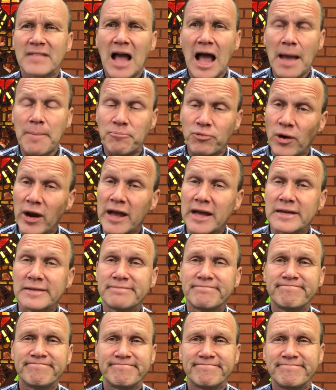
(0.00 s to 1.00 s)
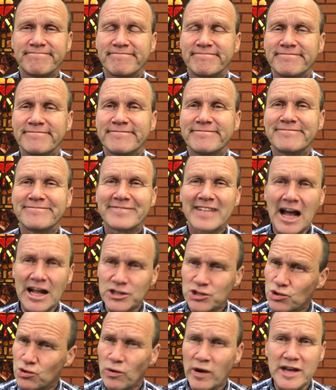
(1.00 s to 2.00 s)
I pray
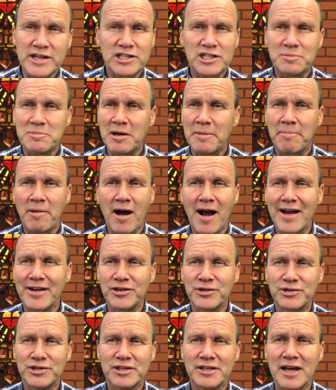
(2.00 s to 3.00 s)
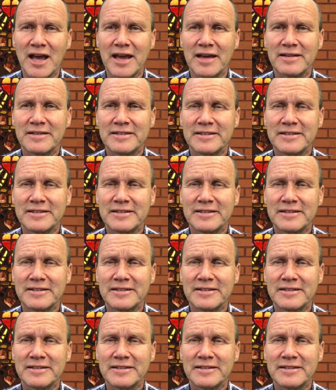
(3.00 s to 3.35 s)
God's grace to be upon you today.